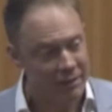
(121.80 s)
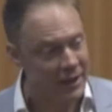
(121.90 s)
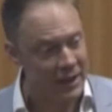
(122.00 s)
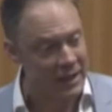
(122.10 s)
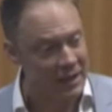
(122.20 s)

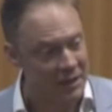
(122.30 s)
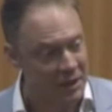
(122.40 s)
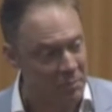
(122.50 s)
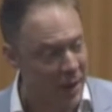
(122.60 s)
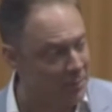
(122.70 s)
thing here
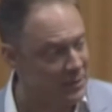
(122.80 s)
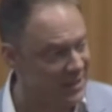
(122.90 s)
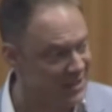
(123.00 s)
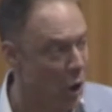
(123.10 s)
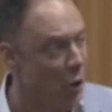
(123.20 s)
that perhaps
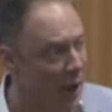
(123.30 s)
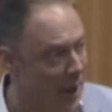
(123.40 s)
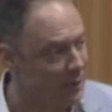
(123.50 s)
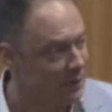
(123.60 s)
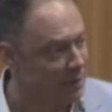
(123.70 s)
has no
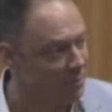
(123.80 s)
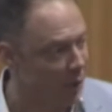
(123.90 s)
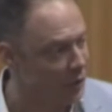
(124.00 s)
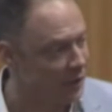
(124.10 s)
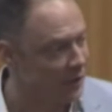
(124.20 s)
habit
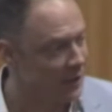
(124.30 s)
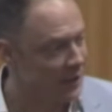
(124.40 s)
component